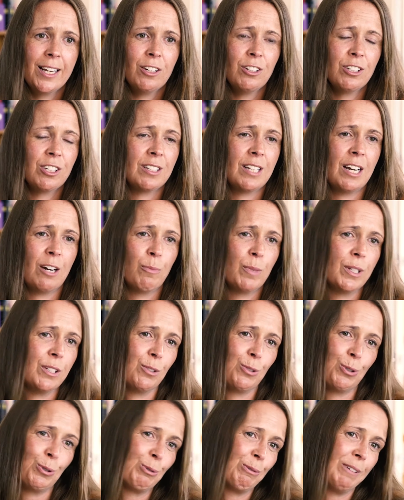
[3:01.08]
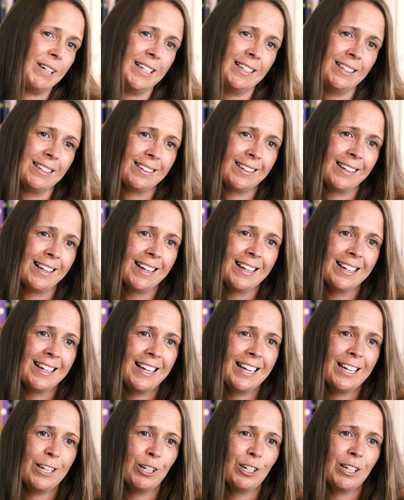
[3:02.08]
He couldn't tell me stories.
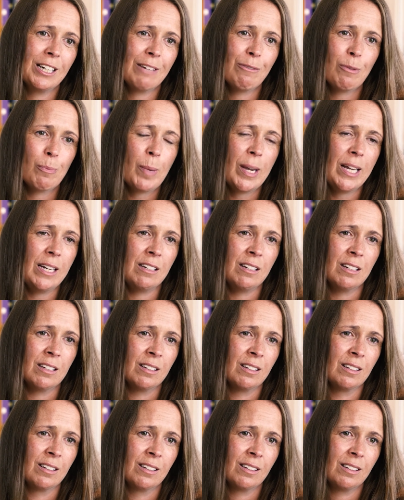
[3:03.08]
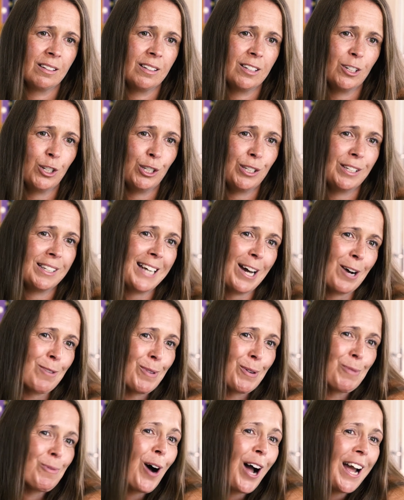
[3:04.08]
He couldn't give opinions, couldn't tell
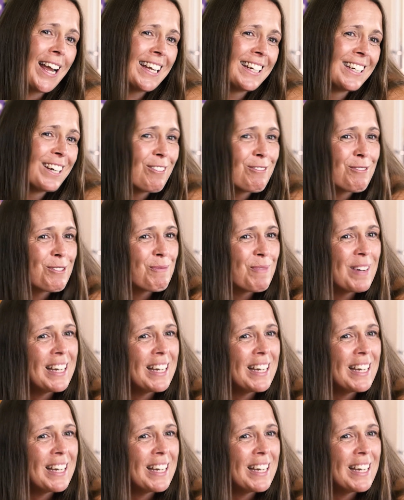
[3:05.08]
me why he loved